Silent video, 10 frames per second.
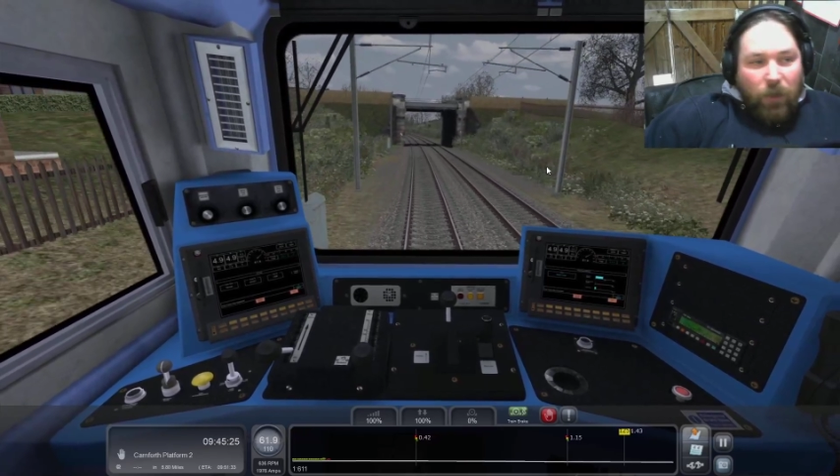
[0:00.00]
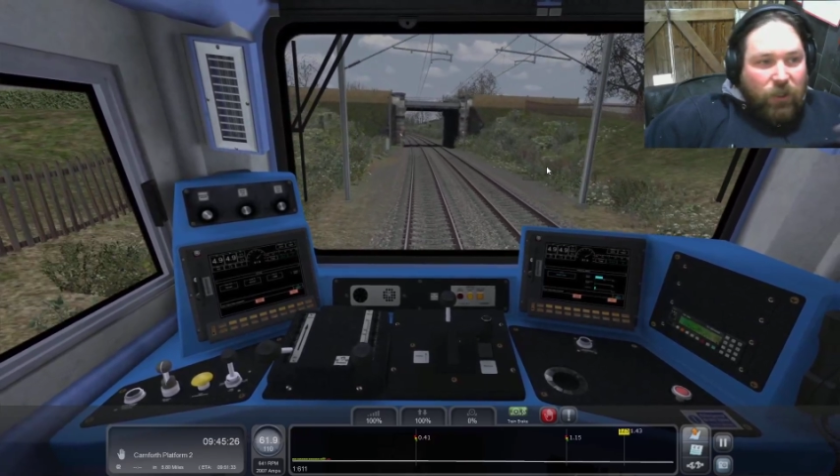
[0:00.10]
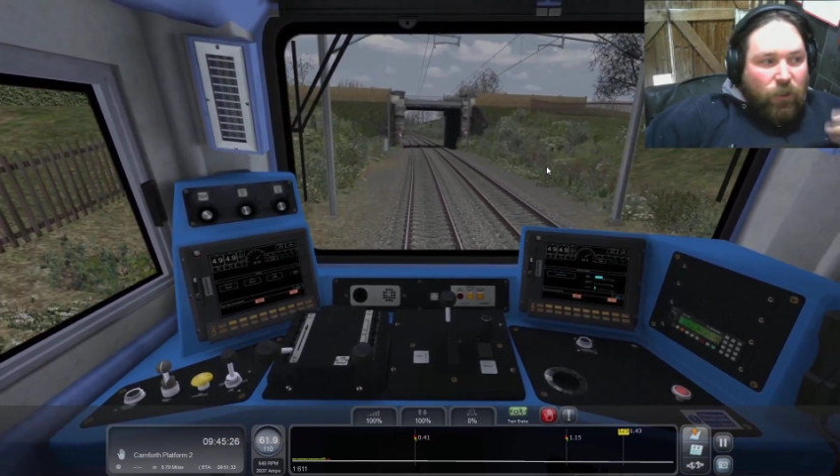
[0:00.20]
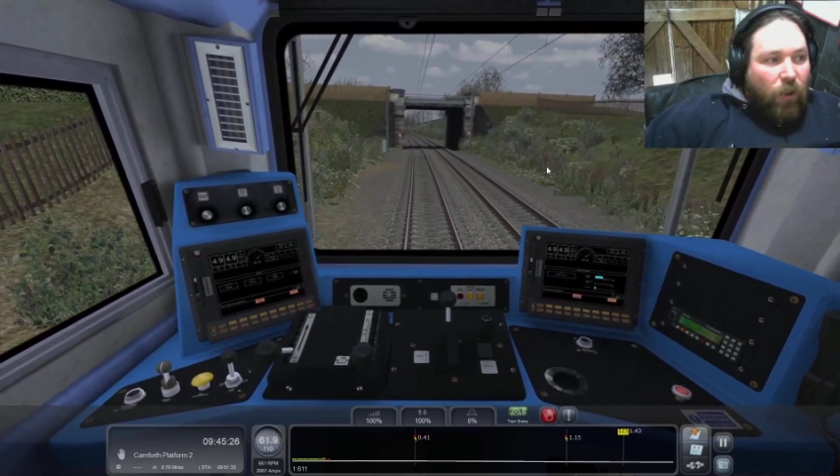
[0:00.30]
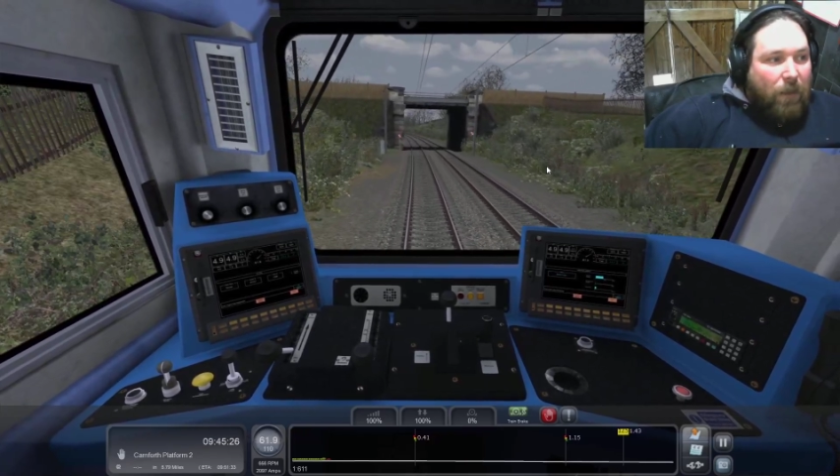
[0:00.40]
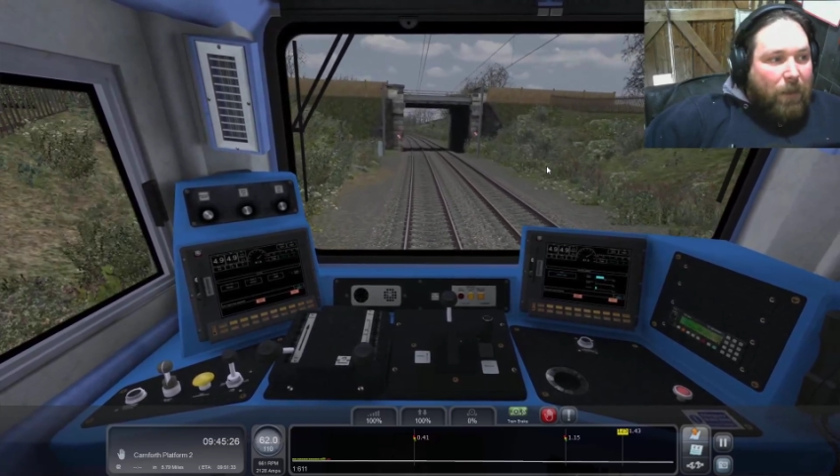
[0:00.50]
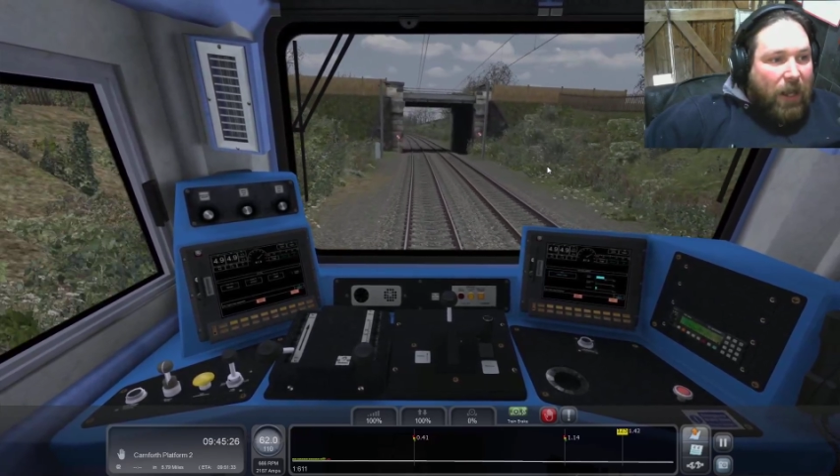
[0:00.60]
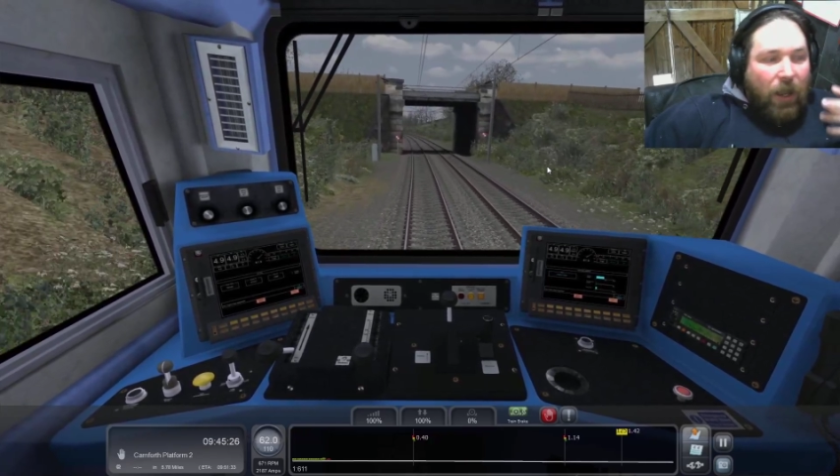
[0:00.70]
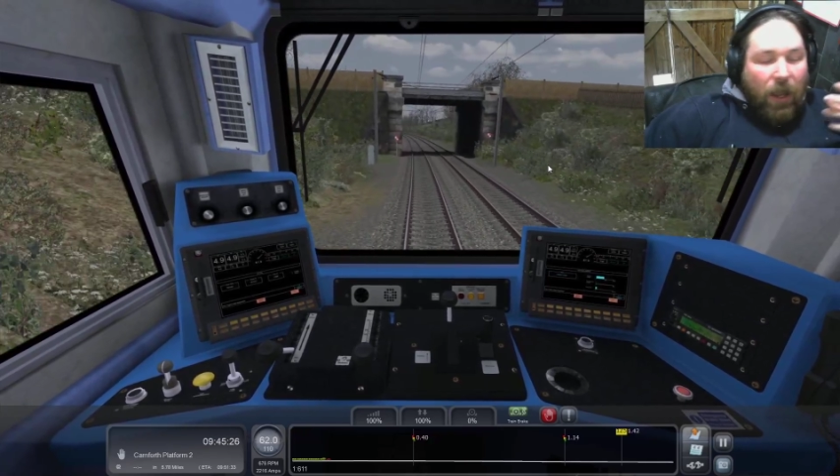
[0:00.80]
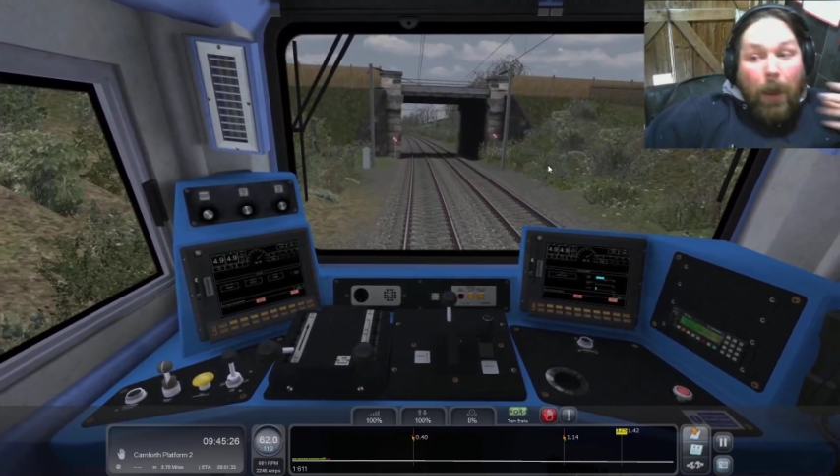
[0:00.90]
It's all right being
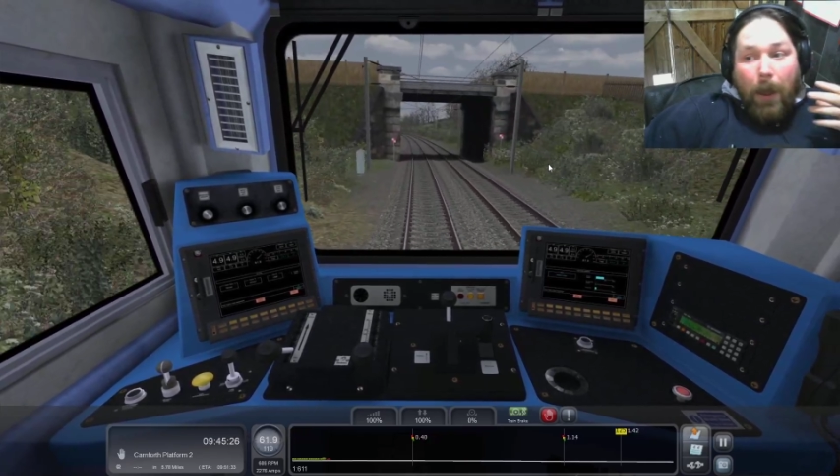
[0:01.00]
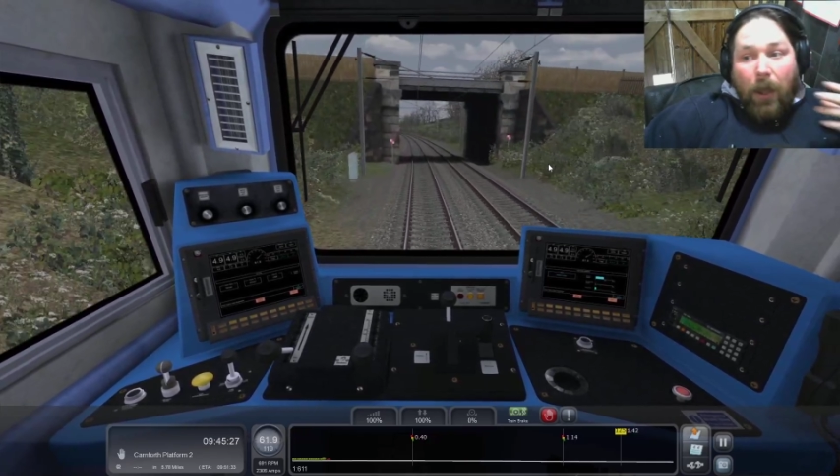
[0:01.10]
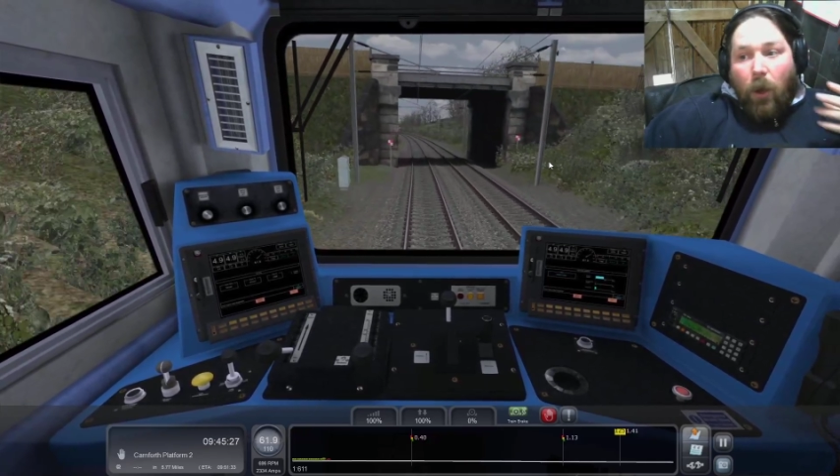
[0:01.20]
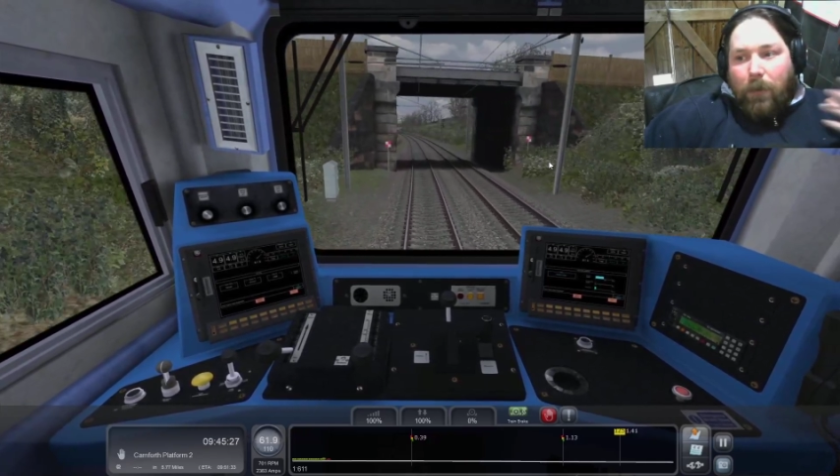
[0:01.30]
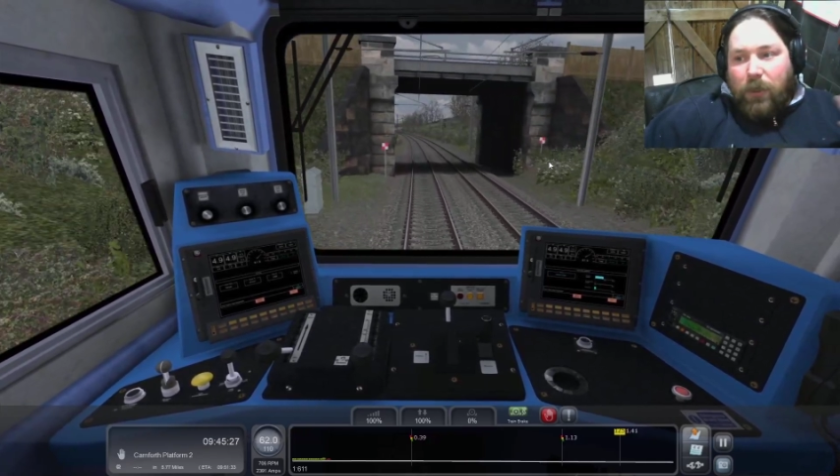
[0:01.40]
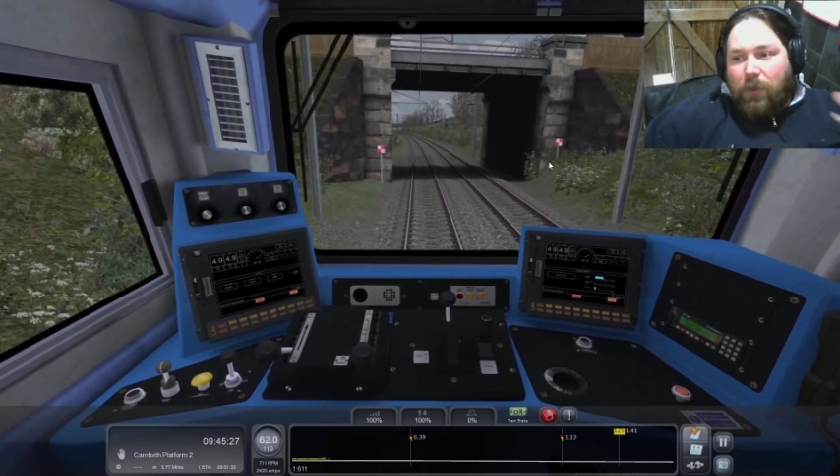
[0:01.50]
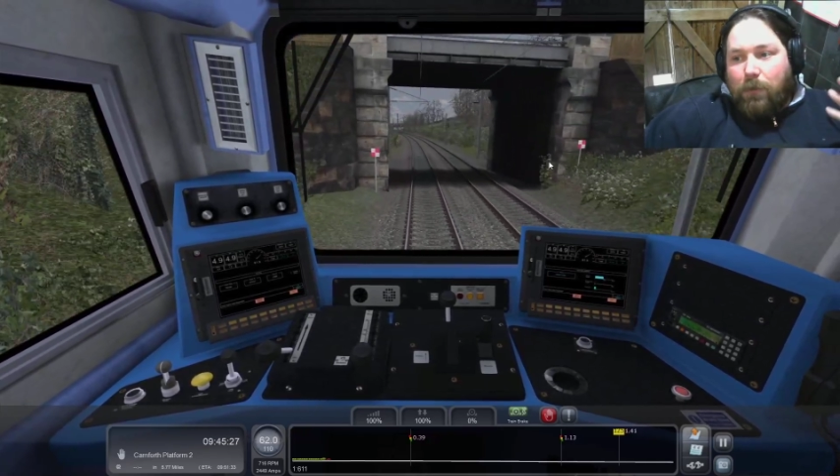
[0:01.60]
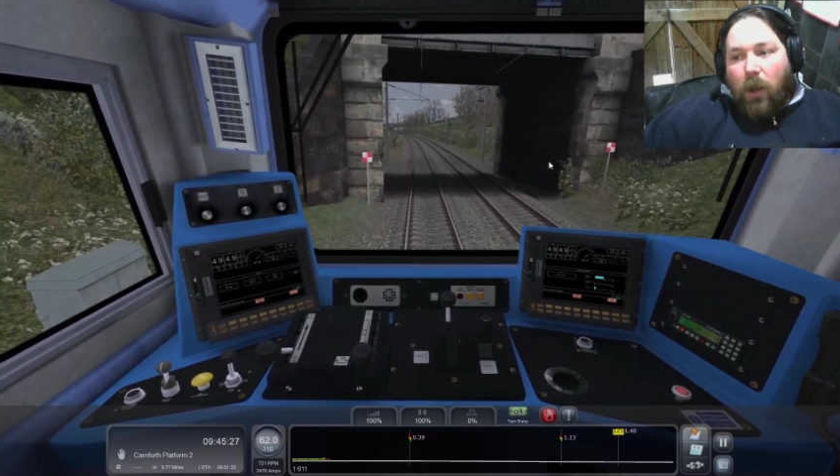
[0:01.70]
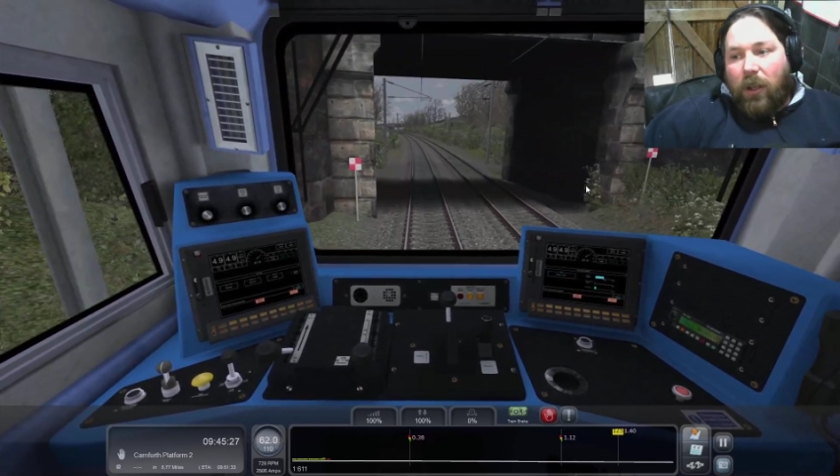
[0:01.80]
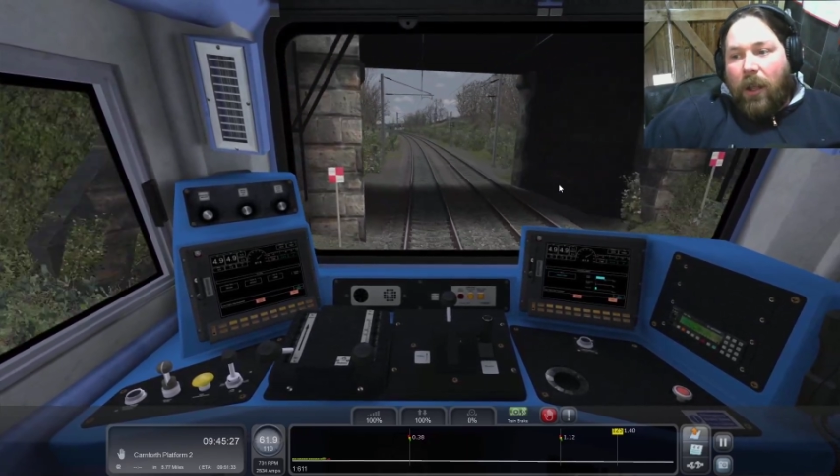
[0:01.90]
a competent modeller,